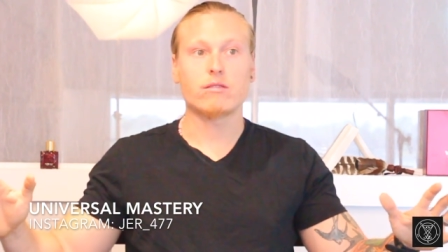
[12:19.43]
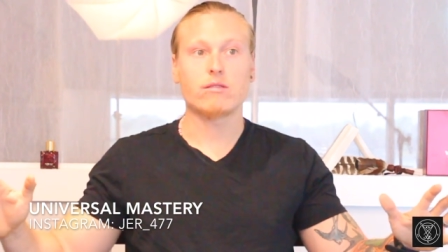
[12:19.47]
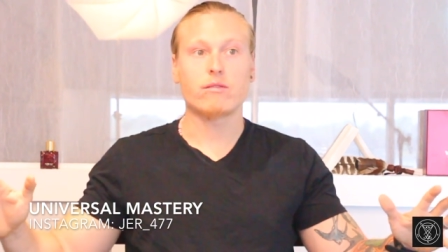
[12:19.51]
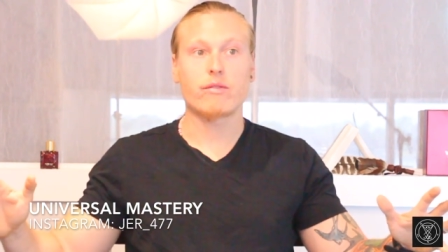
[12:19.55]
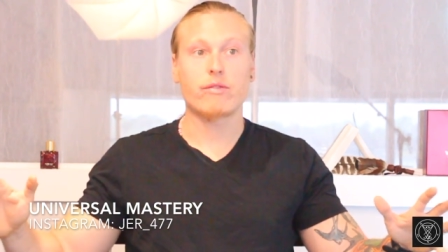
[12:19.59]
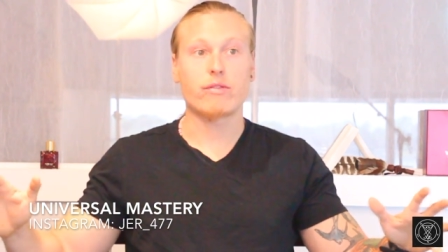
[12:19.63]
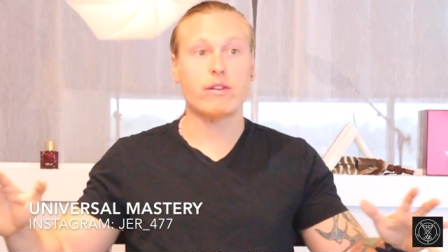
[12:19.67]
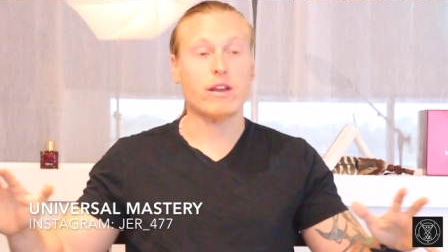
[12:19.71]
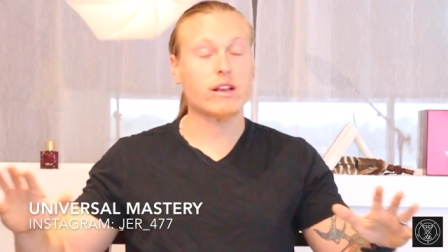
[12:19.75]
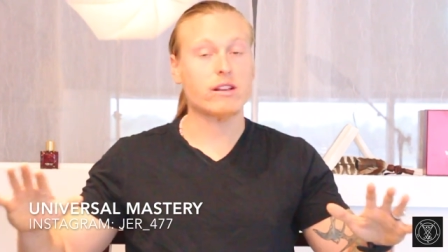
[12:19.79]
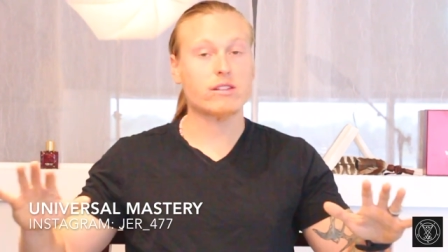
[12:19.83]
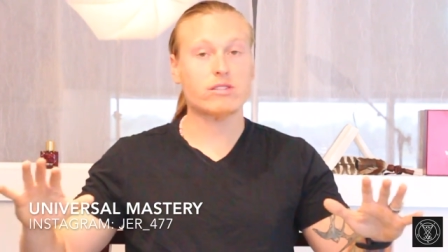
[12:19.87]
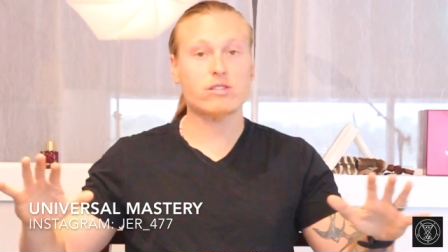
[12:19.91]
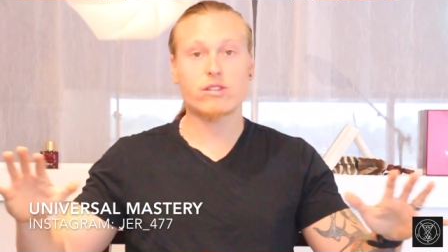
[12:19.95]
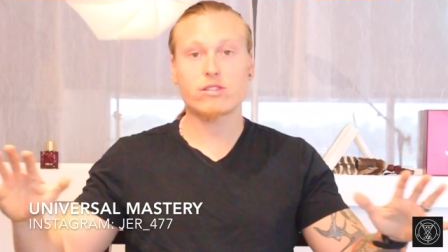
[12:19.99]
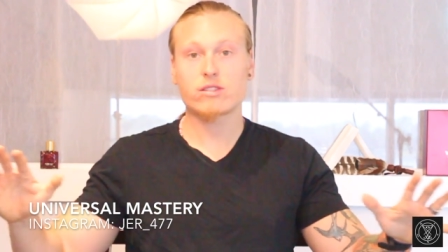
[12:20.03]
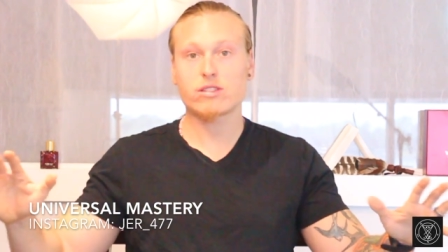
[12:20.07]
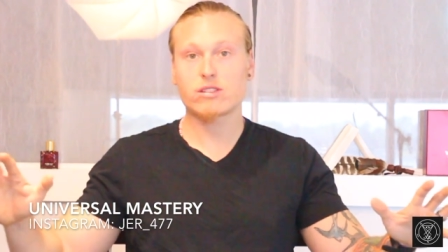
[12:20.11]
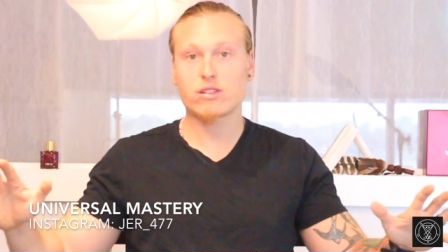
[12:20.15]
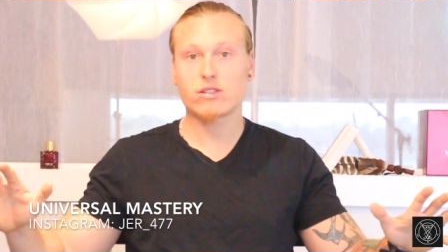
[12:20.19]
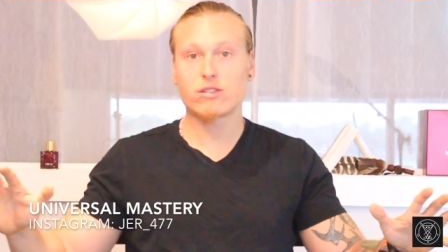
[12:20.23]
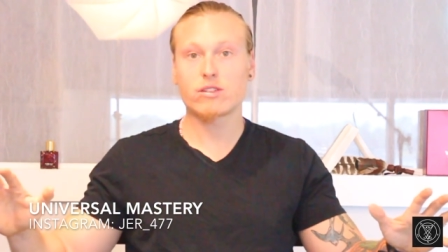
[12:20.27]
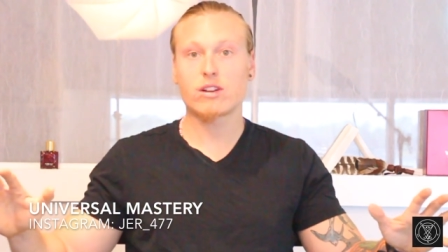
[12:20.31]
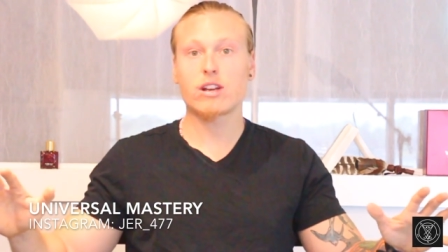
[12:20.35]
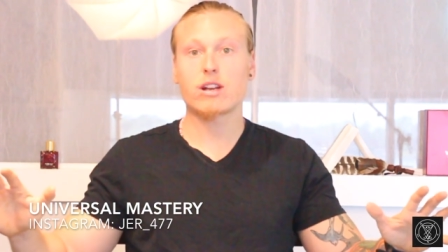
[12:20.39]
things are
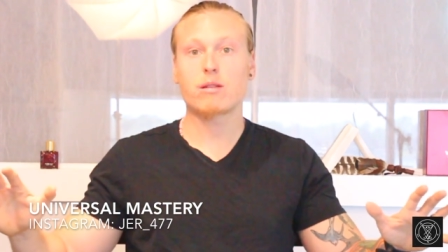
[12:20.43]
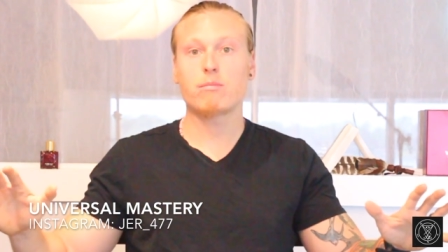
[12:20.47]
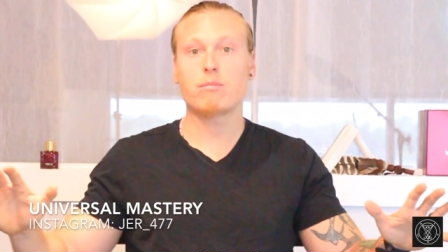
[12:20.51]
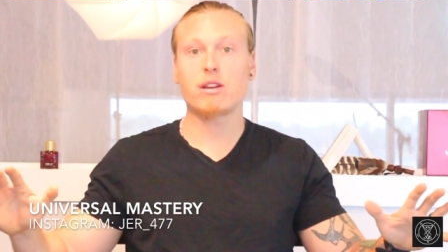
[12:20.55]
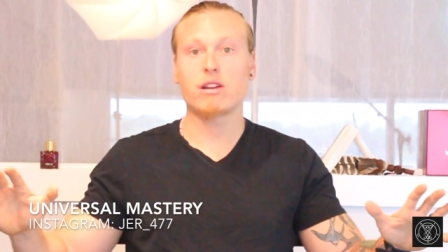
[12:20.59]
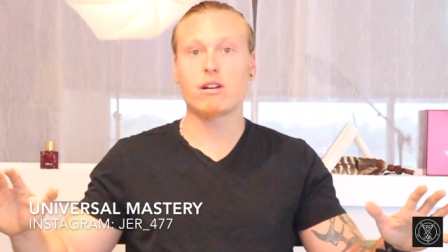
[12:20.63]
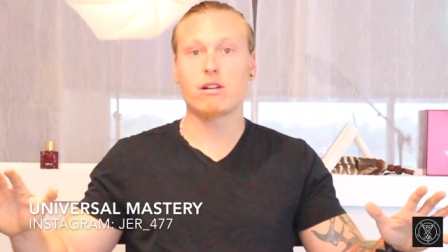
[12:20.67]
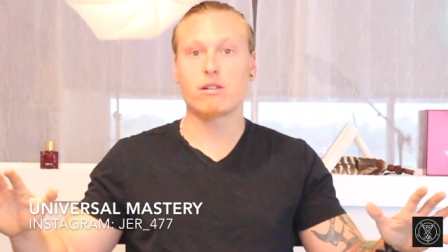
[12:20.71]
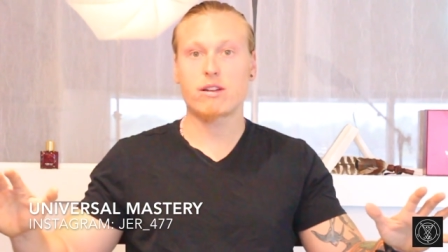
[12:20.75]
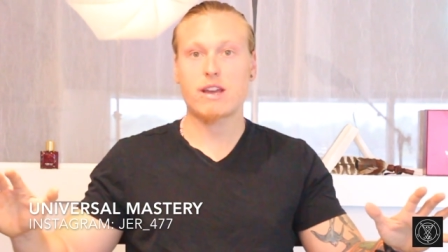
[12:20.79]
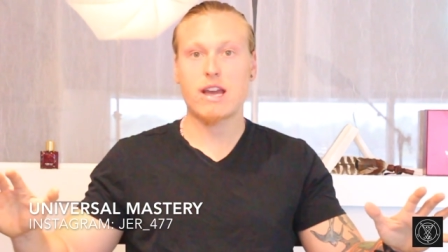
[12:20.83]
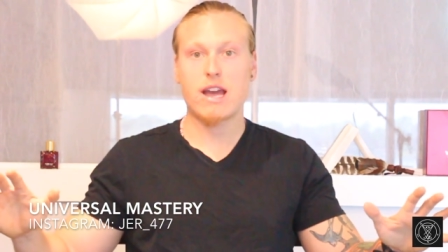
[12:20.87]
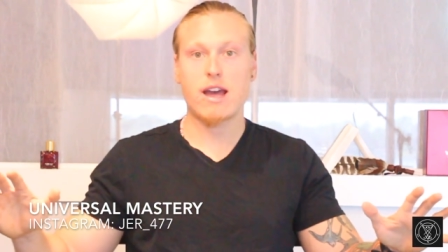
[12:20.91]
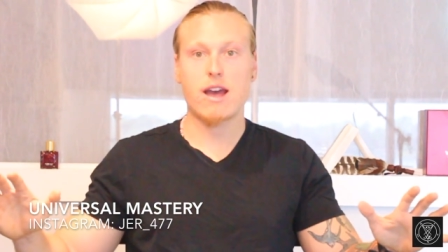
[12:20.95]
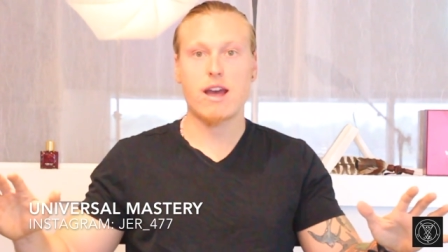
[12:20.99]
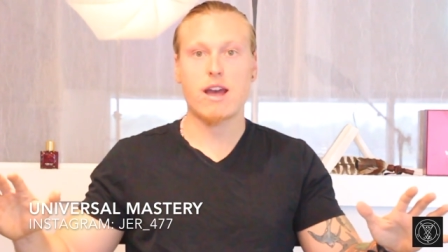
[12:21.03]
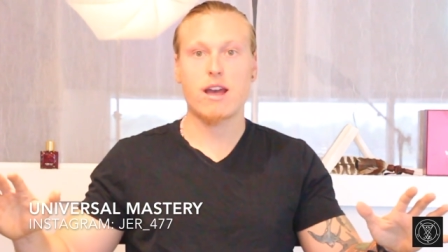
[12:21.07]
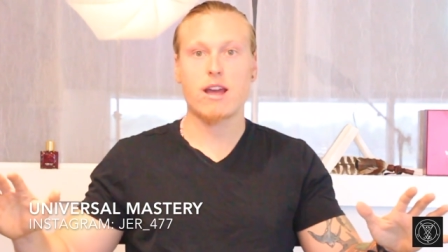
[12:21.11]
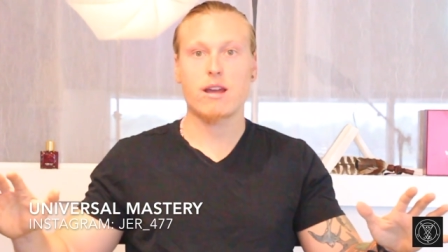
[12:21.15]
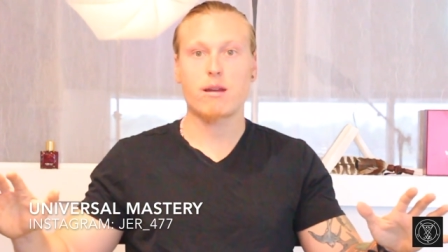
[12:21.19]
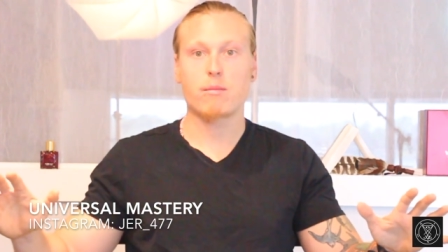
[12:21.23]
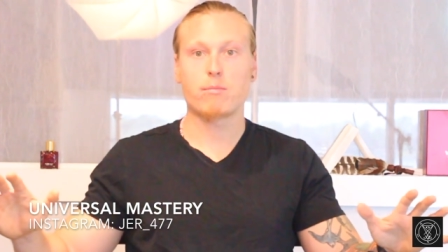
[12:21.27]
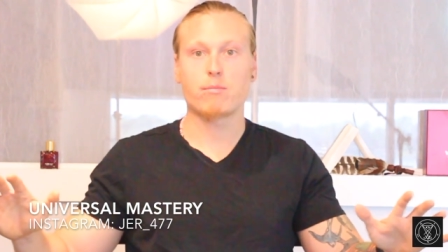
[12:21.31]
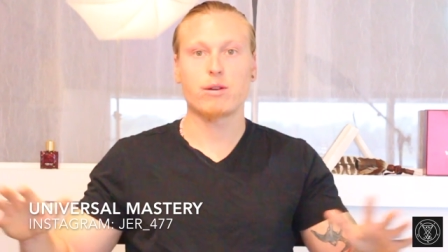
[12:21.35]
still going to be okay.